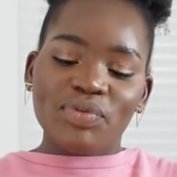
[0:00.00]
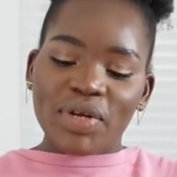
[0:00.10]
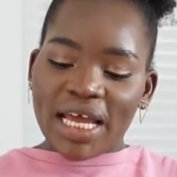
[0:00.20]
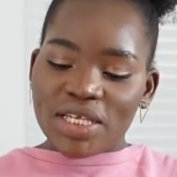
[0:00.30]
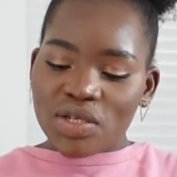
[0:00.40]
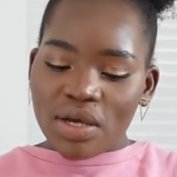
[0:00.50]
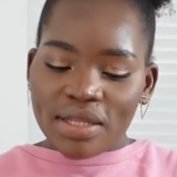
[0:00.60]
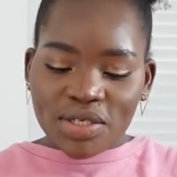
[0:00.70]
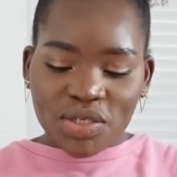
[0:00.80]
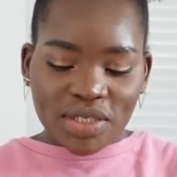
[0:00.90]
when I saw
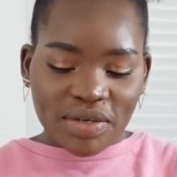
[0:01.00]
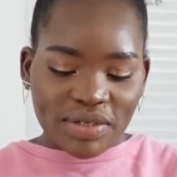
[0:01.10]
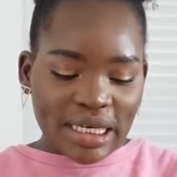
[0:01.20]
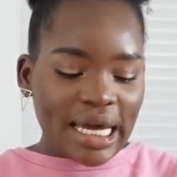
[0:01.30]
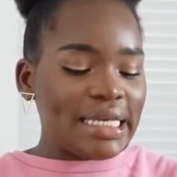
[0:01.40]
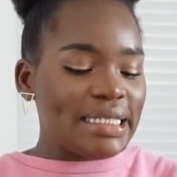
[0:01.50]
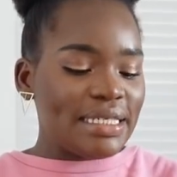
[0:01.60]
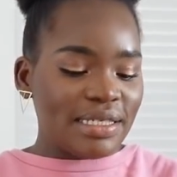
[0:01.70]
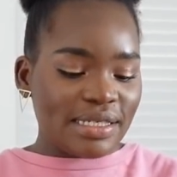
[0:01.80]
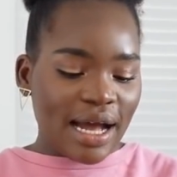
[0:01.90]
these shoes, I was like, I
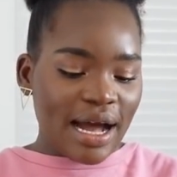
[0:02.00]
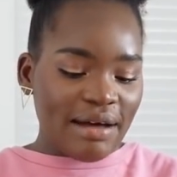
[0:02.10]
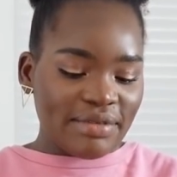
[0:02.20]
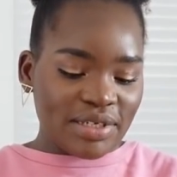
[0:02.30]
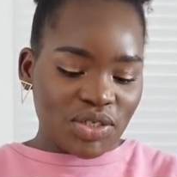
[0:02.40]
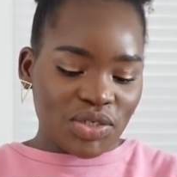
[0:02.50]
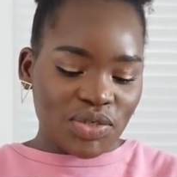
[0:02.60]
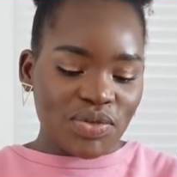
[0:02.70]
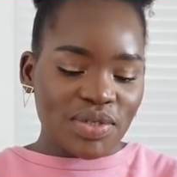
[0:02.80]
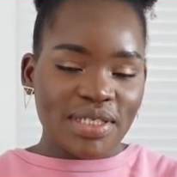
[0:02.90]
need to have these
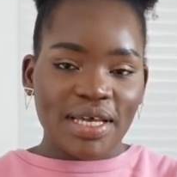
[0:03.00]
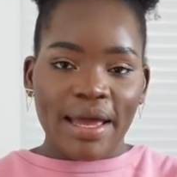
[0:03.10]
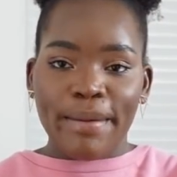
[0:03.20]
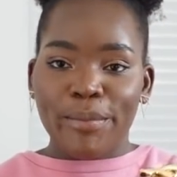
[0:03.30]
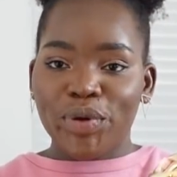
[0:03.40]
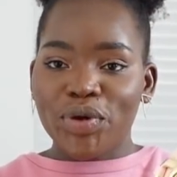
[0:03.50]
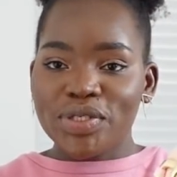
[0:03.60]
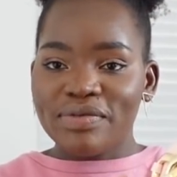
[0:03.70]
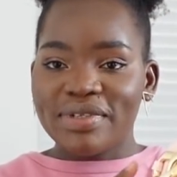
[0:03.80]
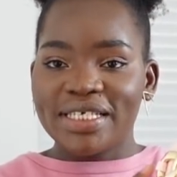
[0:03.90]
shoes
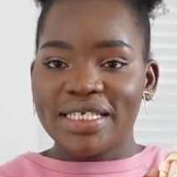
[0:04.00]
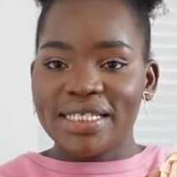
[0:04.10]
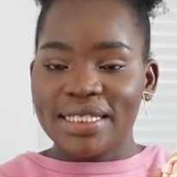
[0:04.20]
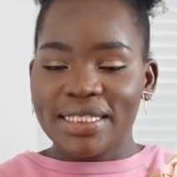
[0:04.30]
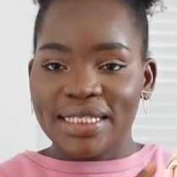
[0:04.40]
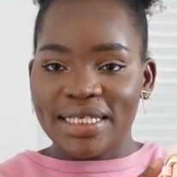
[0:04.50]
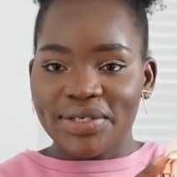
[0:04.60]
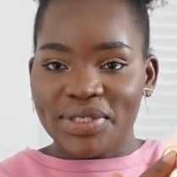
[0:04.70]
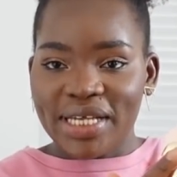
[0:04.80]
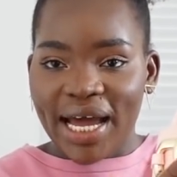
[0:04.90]
because of just this
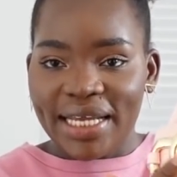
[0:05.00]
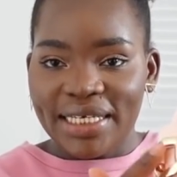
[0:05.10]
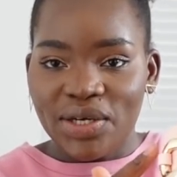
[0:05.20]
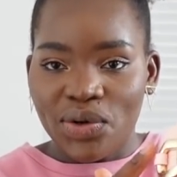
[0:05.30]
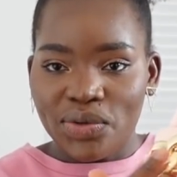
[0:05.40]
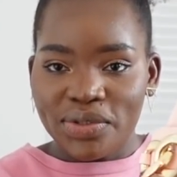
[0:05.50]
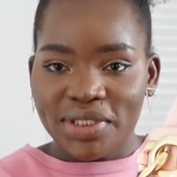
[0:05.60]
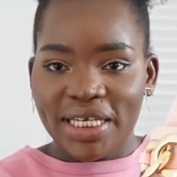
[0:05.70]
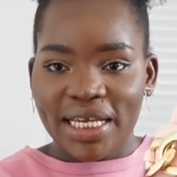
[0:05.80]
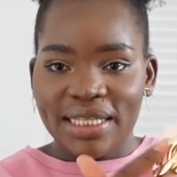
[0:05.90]
little tiny gold
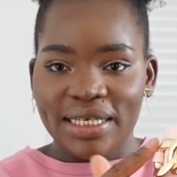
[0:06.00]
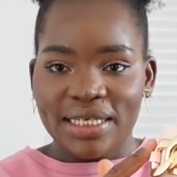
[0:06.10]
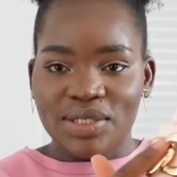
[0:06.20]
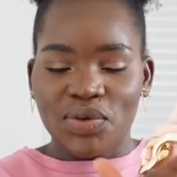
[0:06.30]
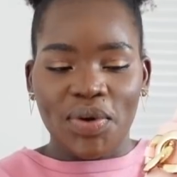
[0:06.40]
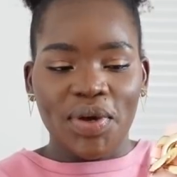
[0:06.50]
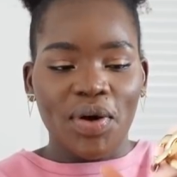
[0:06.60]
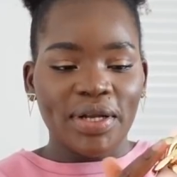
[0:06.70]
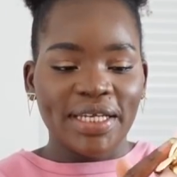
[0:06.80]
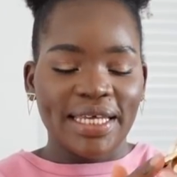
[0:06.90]
chain that is going
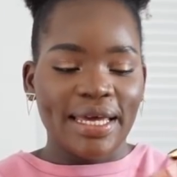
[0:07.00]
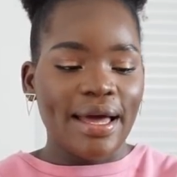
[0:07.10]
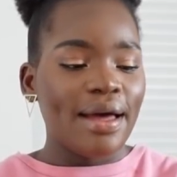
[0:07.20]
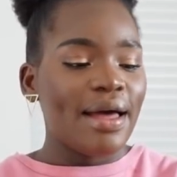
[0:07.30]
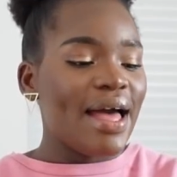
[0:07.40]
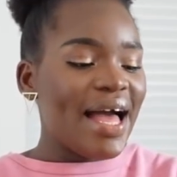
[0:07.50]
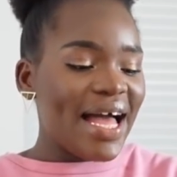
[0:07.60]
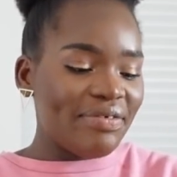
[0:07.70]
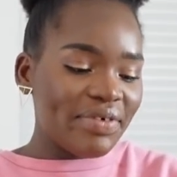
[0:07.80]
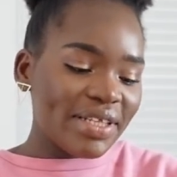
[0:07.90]
on here.
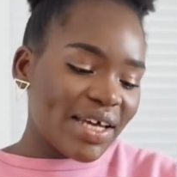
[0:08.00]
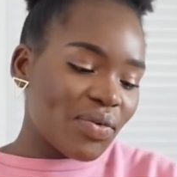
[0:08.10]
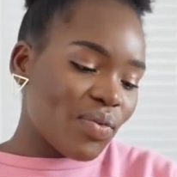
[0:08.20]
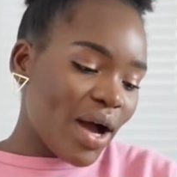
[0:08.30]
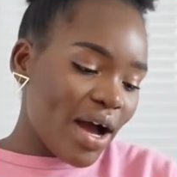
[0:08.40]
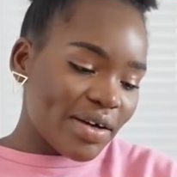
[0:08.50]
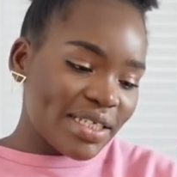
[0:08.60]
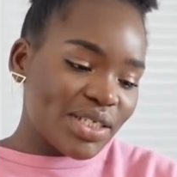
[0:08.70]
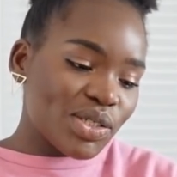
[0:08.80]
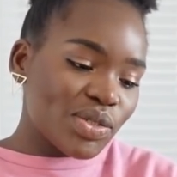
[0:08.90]
I feel like, wow, it